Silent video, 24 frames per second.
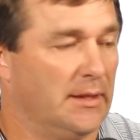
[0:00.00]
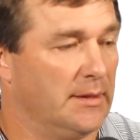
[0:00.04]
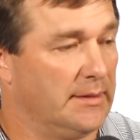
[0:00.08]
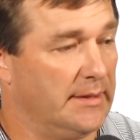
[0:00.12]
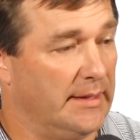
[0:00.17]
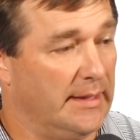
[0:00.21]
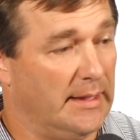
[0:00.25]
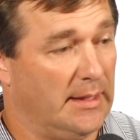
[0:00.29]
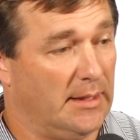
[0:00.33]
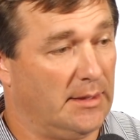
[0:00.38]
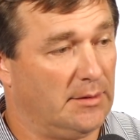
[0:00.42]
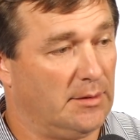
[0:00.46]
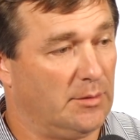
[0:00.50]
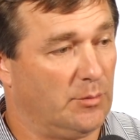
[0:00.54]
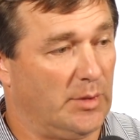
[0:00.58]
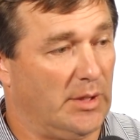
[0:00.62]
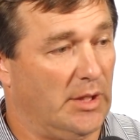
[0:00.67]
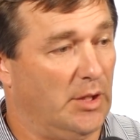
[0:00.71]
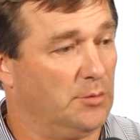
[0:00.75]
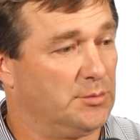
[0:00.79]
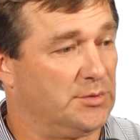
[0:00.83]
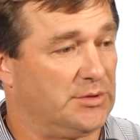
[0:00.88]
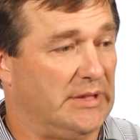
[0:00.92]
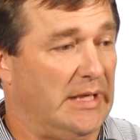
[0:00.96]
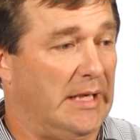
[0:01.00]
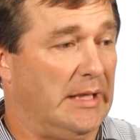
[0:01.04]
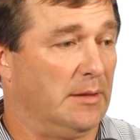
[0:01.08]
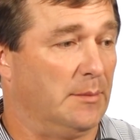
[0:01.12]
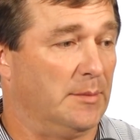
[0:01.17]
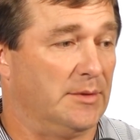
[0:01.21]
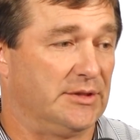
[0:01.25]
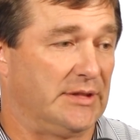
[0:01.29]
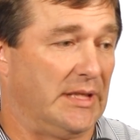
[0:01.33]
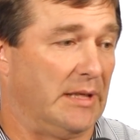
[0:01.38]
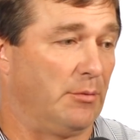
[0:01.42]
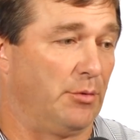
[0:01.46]
Yeah, we hope
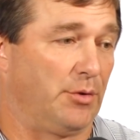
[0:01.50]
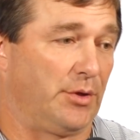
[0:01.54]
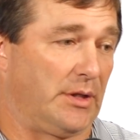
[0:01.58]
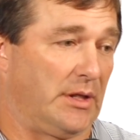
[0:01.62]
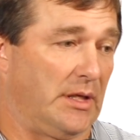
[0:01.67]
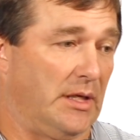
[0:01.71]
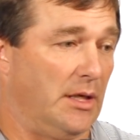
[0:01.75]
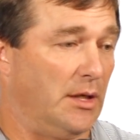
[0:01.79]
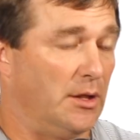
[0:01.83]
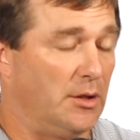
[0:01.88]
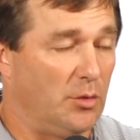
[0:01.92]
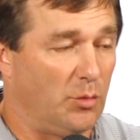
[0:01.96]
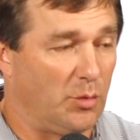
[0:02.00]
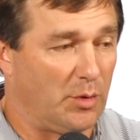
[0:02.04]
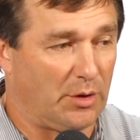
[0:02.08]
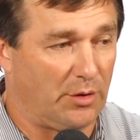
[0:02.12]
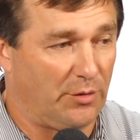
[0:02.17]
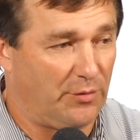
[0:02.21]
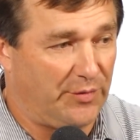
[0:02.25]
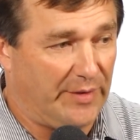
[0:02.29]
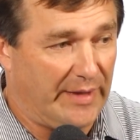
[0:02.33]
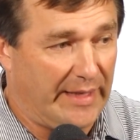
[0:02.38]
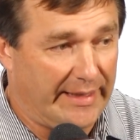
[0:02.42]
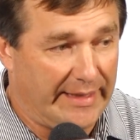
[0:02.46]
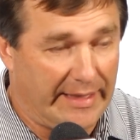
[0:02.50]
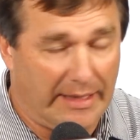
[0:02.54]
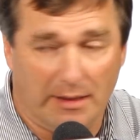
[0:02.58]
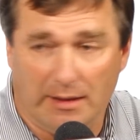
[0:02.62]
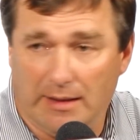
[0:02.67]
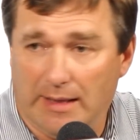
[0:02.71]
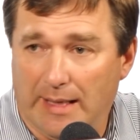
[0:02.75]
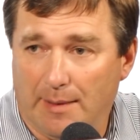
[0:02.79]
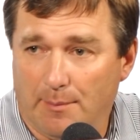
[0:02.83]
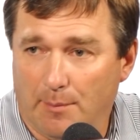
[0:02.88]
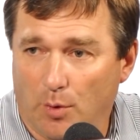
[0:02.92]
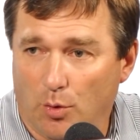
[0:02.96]
Solomon's able to go. We're going to find out a
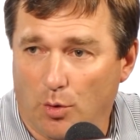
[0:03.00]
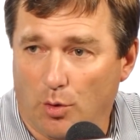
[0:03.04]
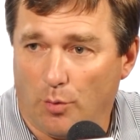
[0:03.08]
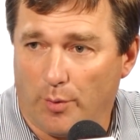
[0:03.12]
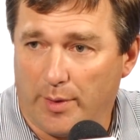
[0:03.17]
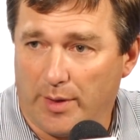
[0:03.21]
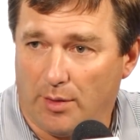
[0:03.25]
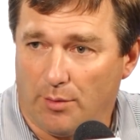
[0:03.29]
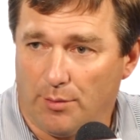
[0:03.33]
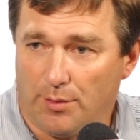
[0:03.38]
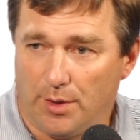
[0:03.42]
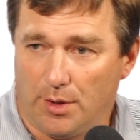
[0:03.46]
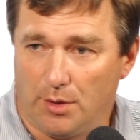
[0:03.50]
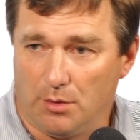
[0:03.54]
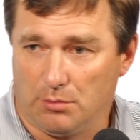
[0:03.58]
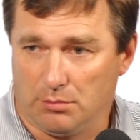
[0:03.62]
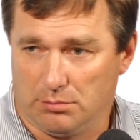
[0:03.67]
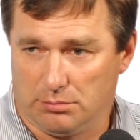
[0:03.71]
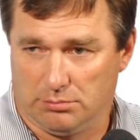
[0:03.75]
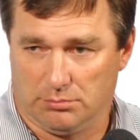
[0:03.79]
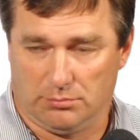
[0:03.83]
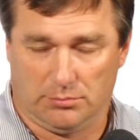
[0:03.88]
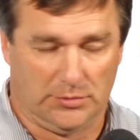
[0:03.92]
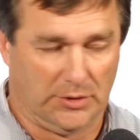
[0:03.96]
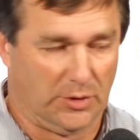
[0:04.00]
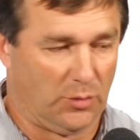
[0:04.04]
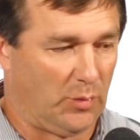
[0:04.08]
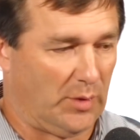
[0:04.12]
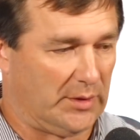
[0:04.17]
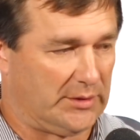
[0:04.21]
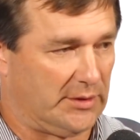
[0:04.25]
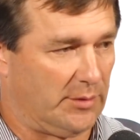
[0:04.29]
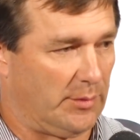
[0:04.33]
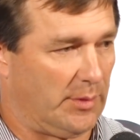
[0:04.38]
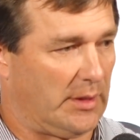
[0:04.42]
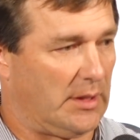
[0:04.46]
lot more. We don't know,
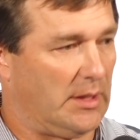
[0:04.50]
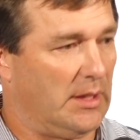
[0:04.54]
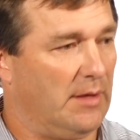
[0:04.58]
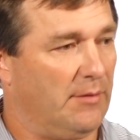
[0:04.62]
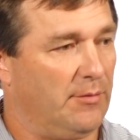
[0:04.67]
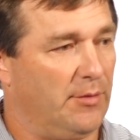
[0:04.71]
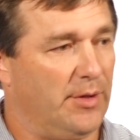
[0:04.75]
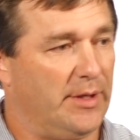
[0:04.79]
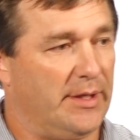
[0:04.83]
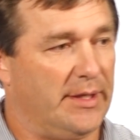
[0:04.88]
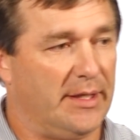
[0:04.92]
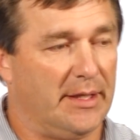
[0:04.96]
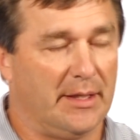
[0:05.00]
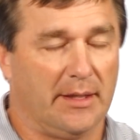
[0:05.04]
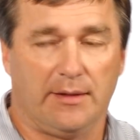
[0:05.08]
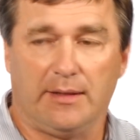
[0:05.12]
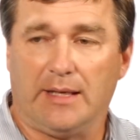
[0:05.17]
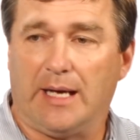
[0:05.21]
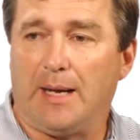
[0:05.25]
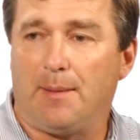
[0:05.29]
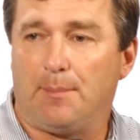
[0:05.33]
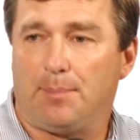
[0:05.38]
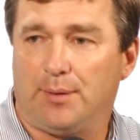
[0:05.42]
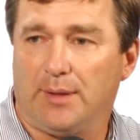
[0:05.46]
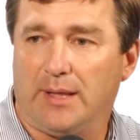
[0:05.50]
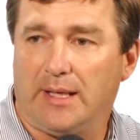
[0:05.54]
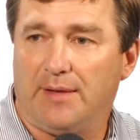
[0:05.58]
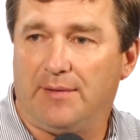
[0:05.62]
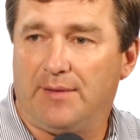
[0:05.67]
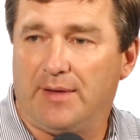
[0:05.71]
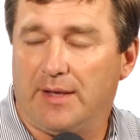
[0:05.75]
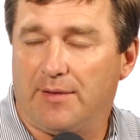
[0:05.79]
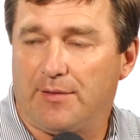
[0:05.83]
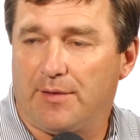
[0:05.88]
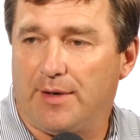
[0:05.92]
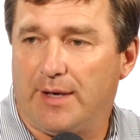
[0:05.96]
what the recovery did, not playing
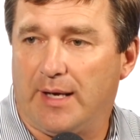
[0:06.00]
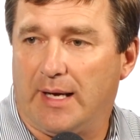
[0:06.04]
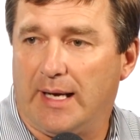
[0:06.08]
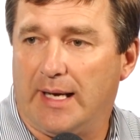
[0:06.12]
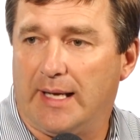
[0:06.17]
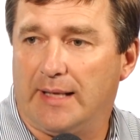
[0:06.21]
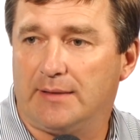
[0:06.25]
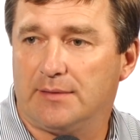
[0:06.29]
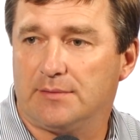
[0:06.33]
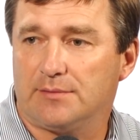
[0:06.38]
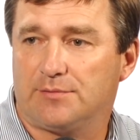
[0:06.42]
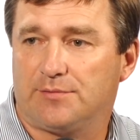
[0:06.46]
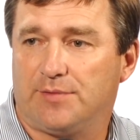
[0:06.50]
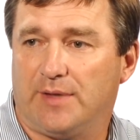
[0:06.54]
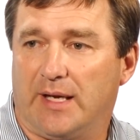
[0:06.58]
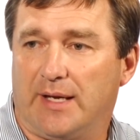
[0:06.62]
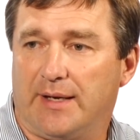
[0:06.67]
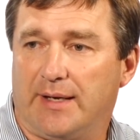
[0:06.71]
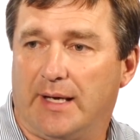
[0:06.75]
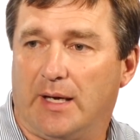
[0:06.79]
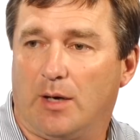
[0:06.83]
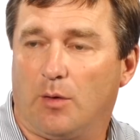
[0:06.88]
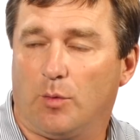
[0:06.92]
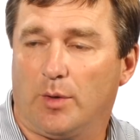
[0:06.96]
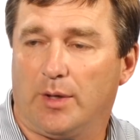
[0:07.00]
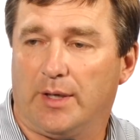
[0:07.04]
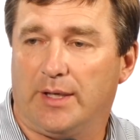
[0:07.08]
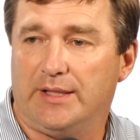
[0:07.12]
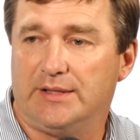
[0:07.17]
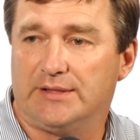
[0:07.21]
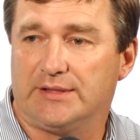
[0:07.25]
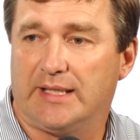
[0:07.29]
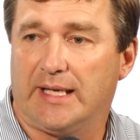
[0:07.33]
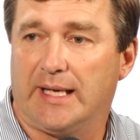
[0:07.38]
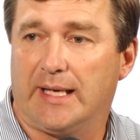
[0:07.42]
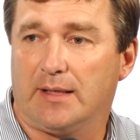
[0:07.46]
the other night, find out where
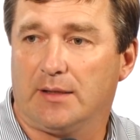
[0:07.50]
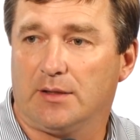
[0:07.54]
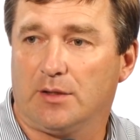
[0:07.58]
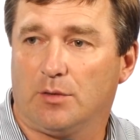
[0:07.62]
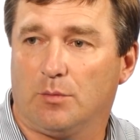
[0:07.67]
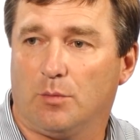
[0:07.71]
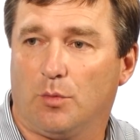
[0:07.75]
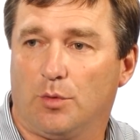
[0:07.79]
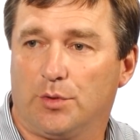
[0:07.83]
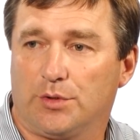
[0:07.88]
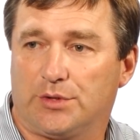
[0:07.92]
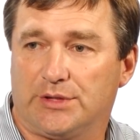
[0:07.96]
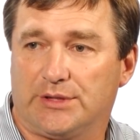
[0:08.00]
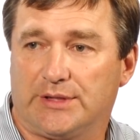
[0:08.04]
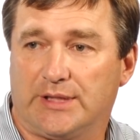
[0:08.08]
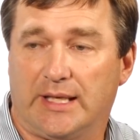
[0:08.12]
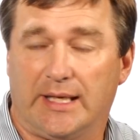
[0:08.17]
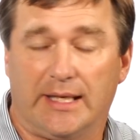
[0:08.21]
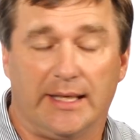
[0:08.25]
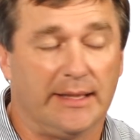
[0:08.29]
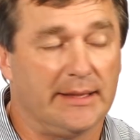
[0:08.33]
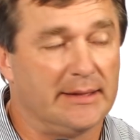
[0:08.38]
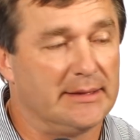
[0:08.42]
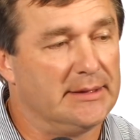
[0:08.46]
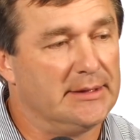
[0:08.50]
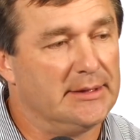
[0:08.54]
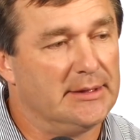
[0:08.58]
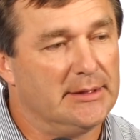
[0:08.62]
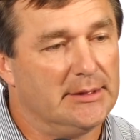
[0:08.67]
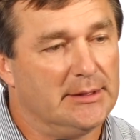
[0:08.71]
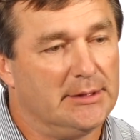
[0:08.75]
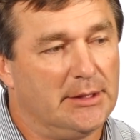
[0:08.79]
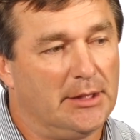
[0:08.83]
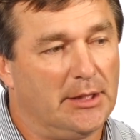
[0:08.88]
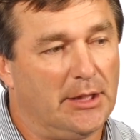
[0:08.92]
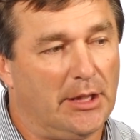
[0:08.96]
he's at a little more today.
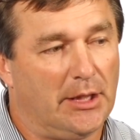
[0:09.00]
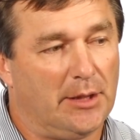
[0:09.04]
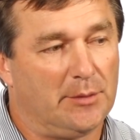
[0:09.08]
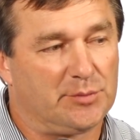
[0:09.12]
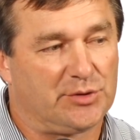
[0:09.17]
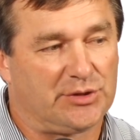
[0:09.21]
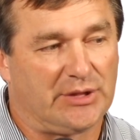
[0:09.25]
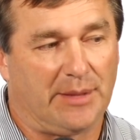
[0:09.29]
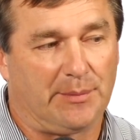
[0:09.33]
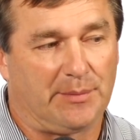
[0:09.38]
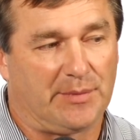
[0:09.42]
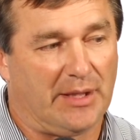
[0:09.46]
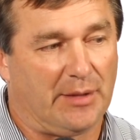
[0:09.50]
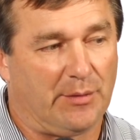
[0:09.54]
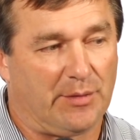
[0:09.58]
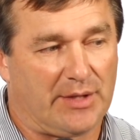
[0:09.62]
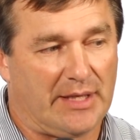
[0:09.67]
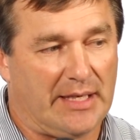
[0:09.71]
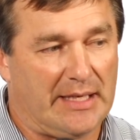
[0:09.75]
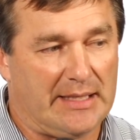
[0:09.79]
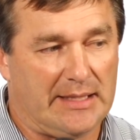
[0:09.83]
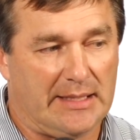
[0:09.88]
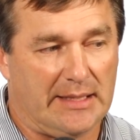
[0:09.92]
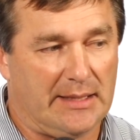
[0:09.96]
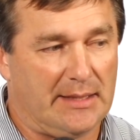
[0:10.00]
Same thing with AD.